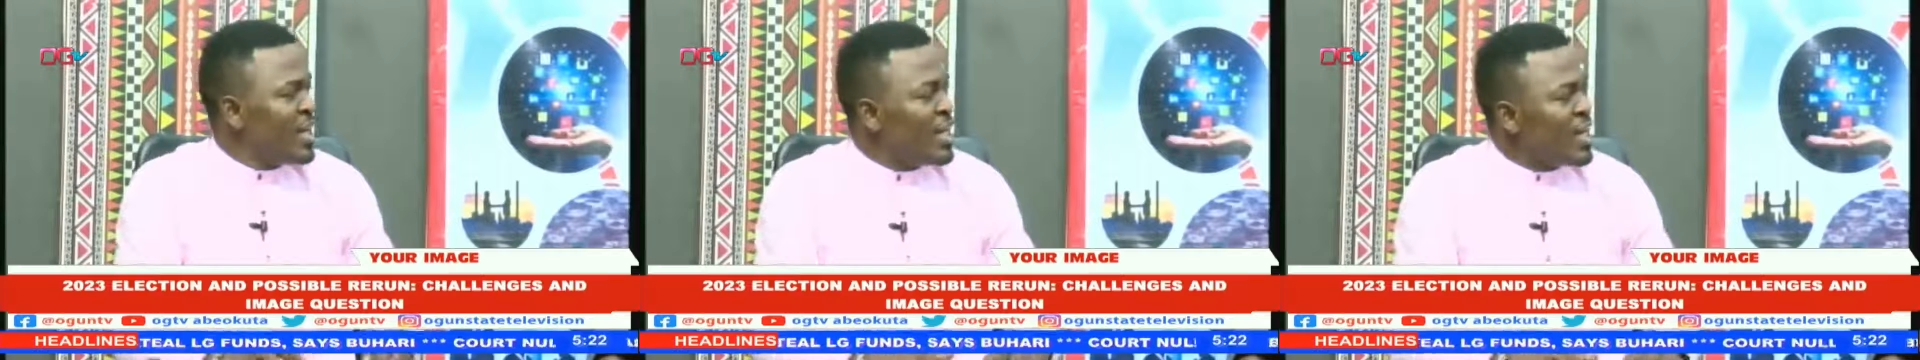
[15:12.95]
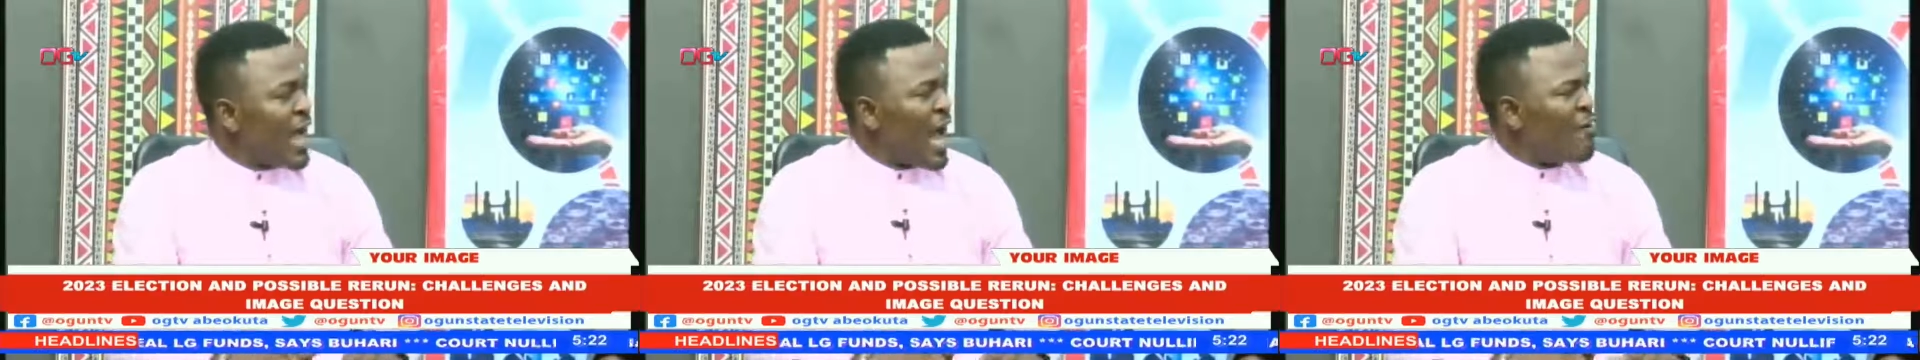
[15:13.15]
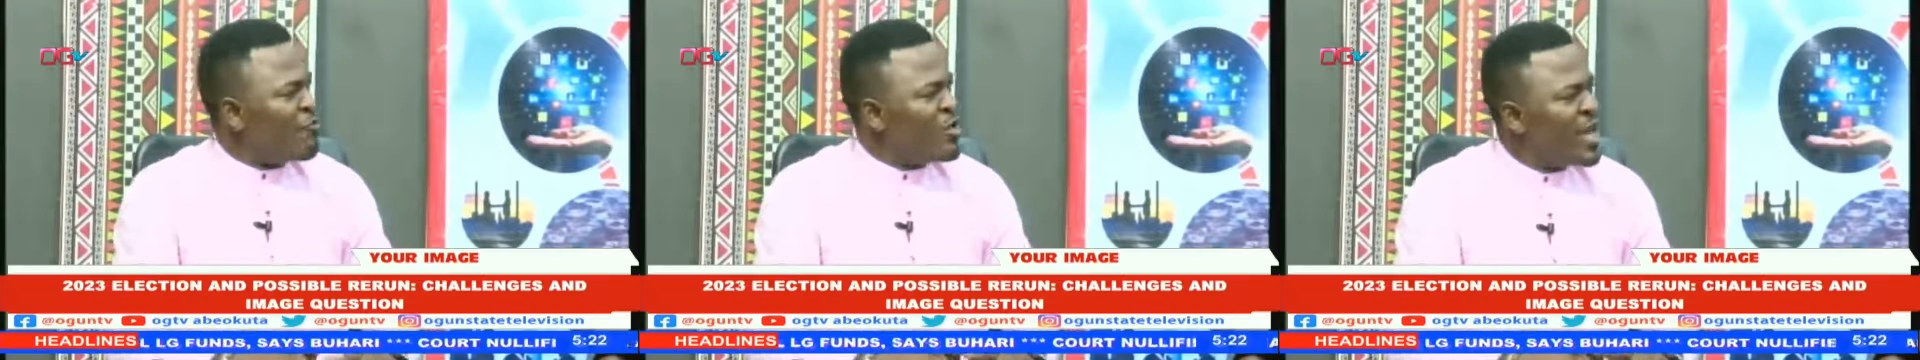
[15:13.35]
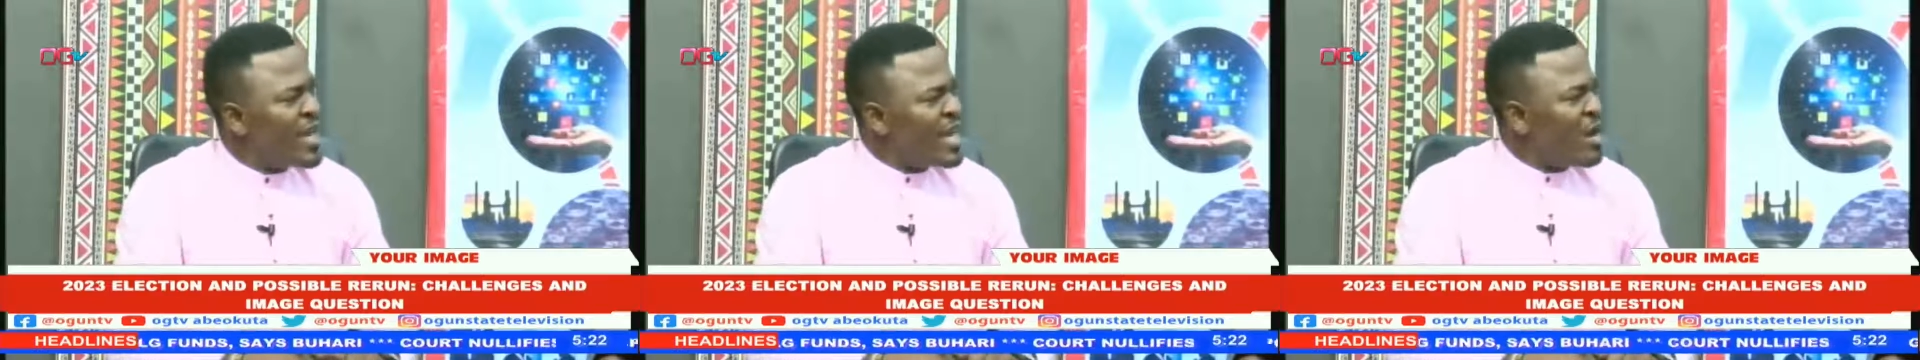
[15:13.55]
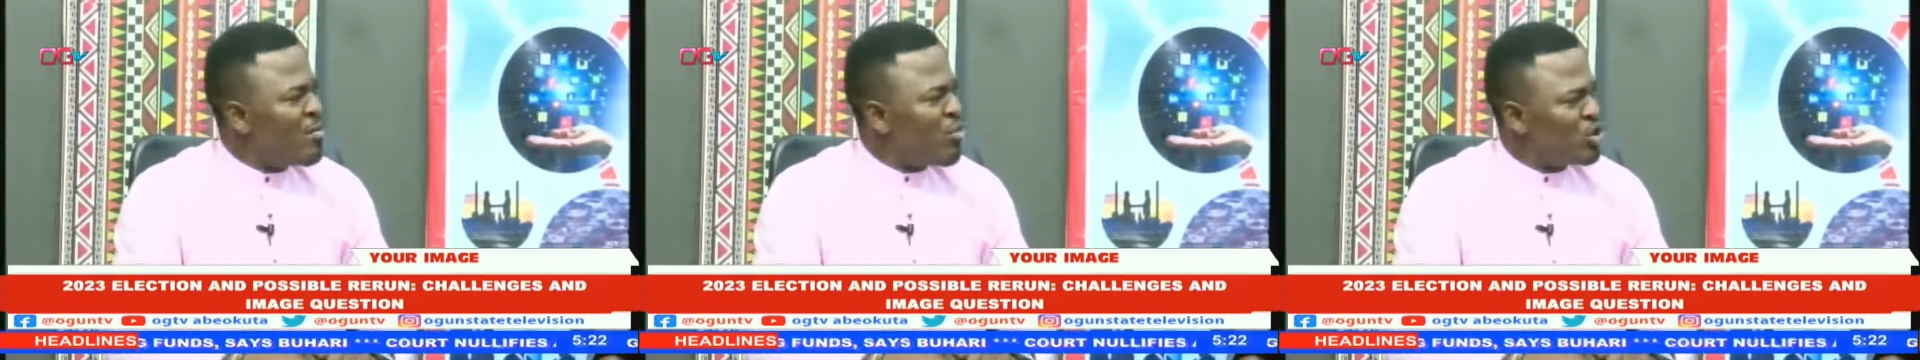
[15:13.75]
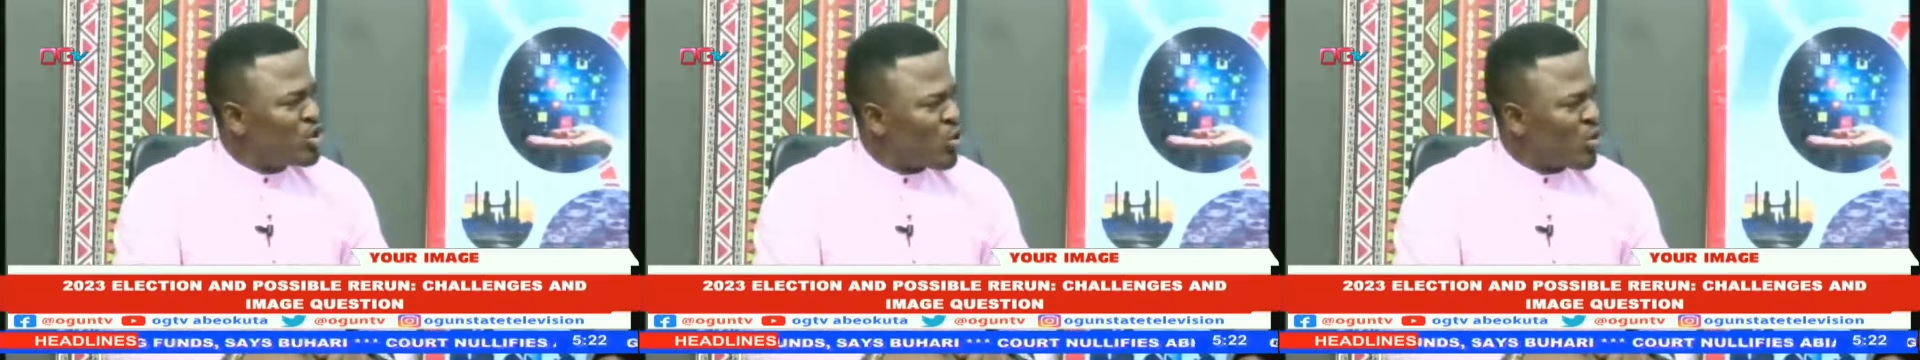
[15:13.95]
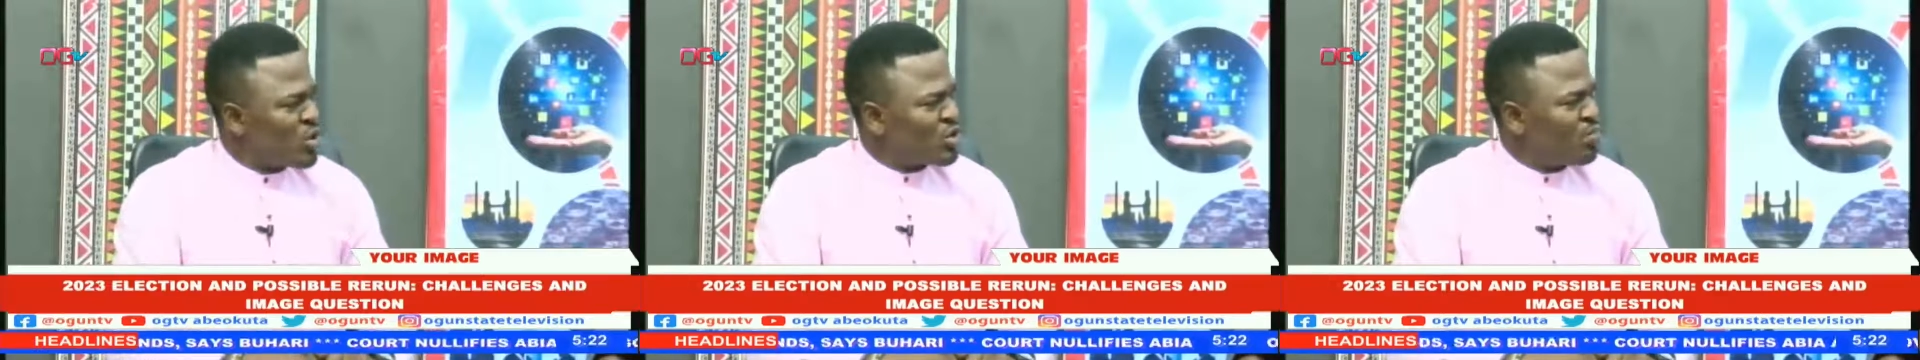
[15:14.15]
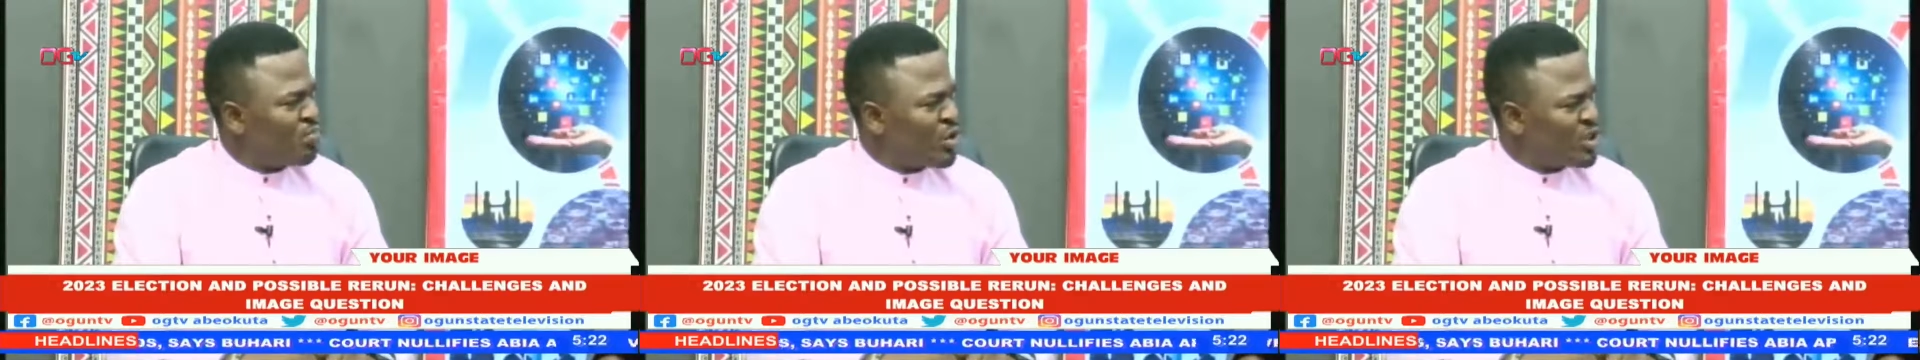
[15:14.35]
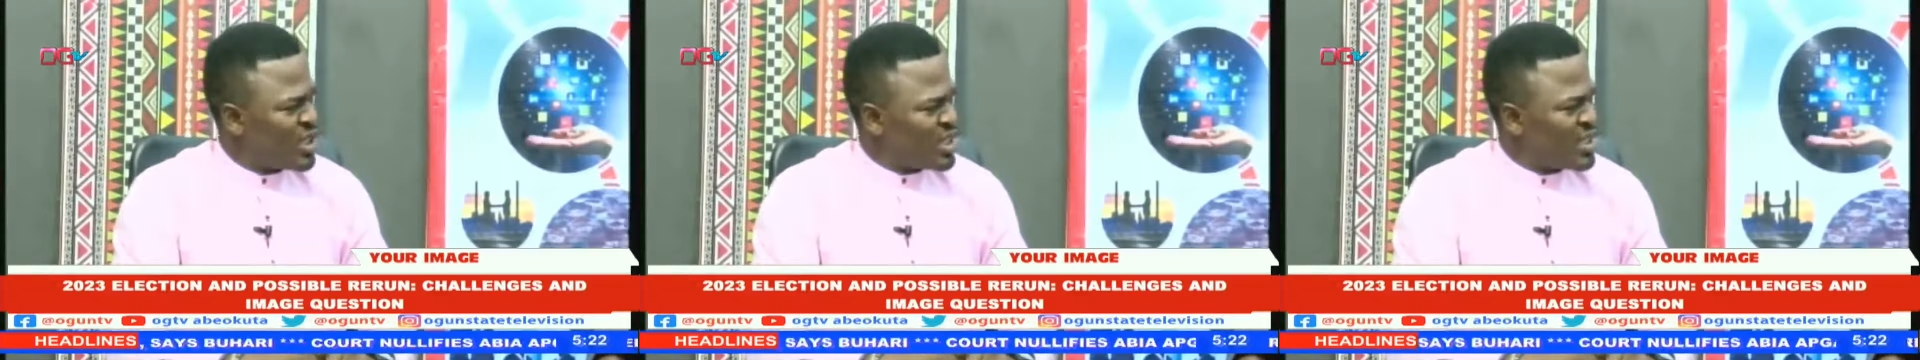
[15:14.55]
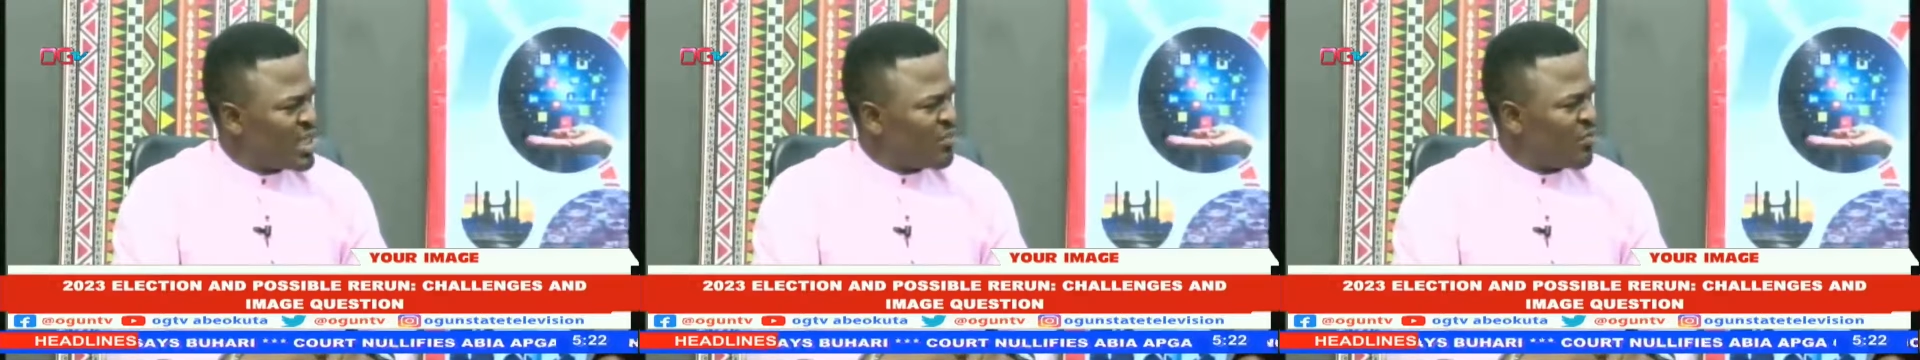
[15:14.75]
Have you heard how much was
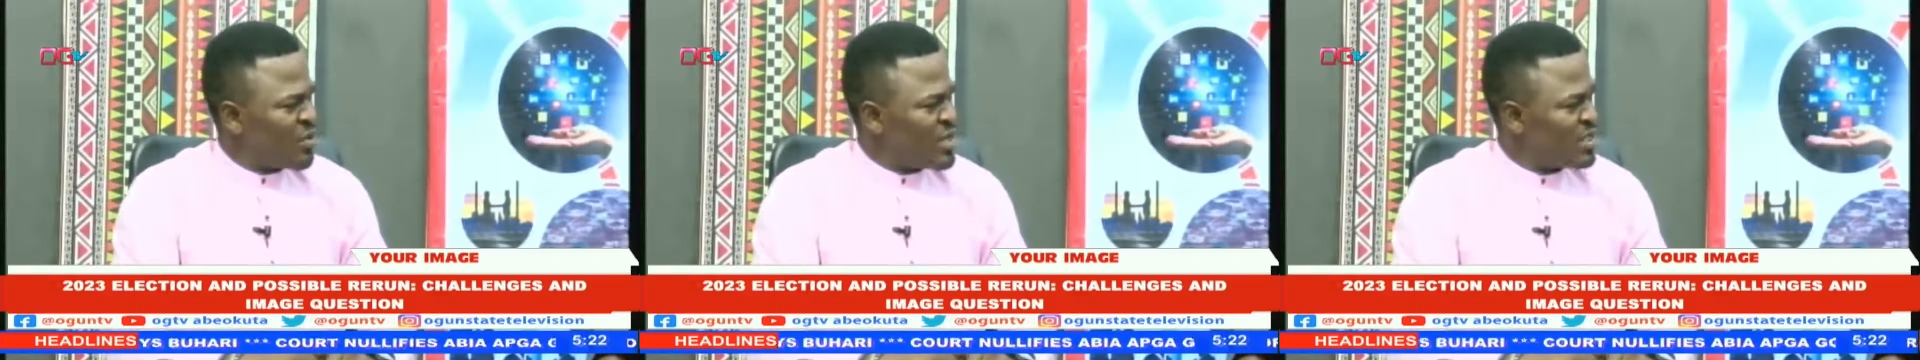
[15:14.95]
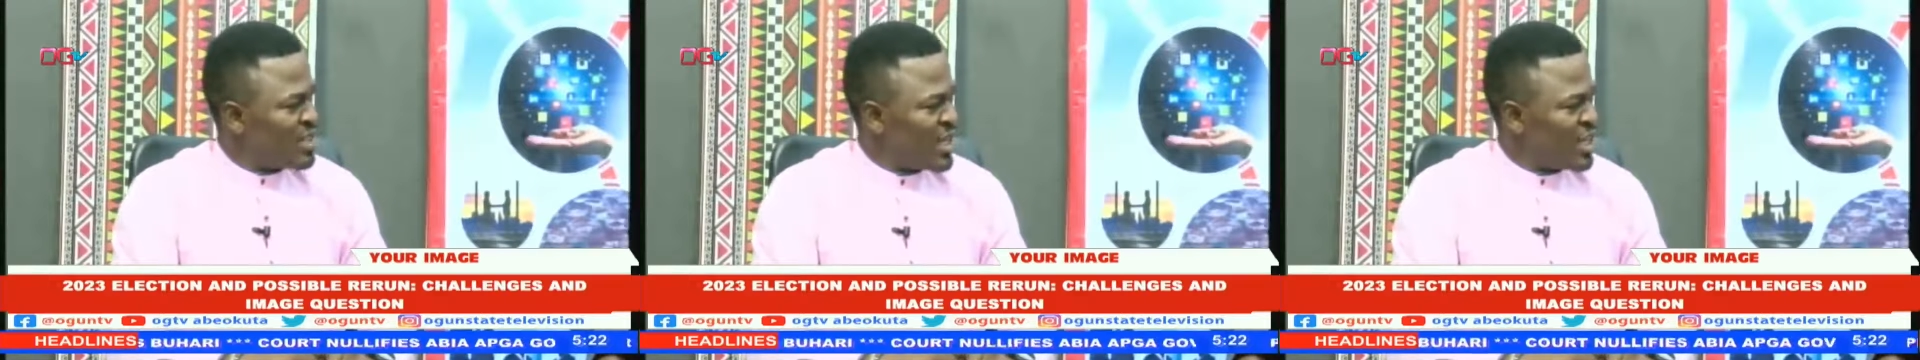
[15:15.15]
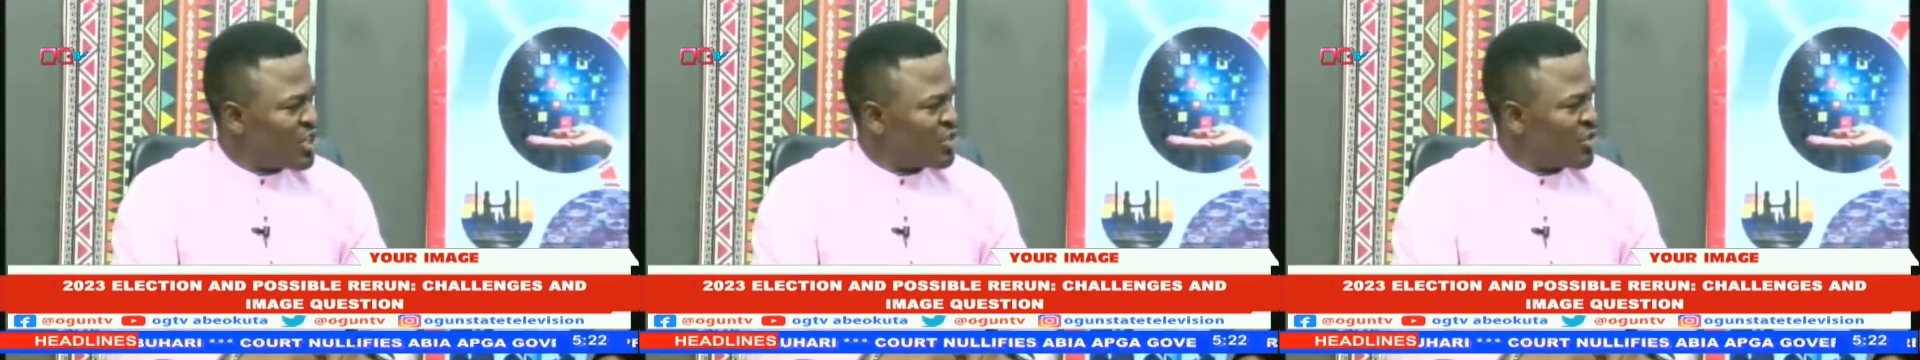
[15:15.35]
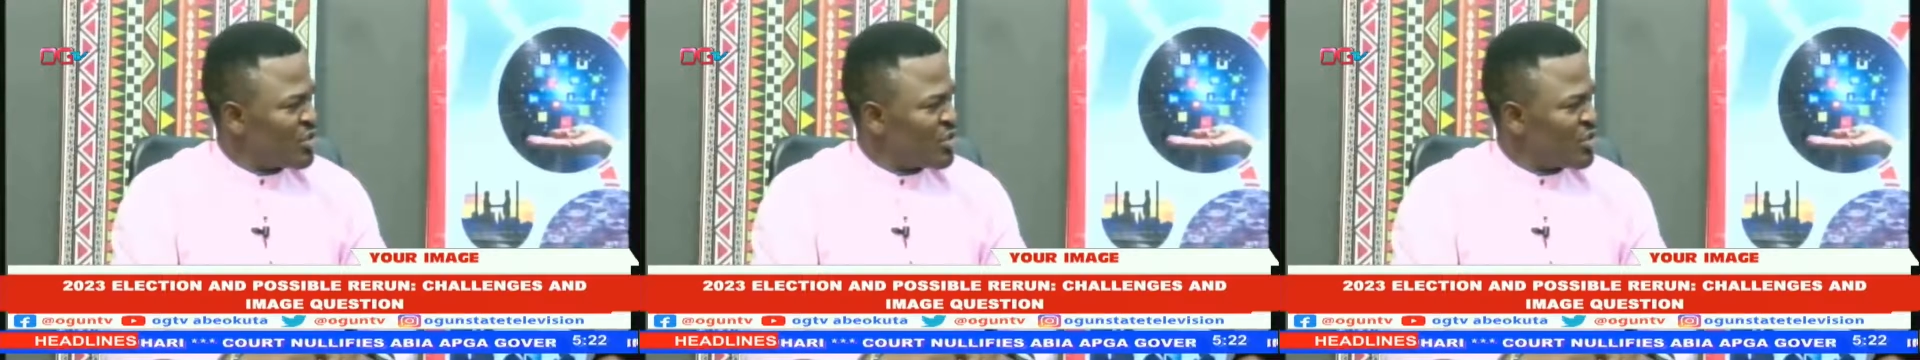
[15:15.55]
budgeted for these elections?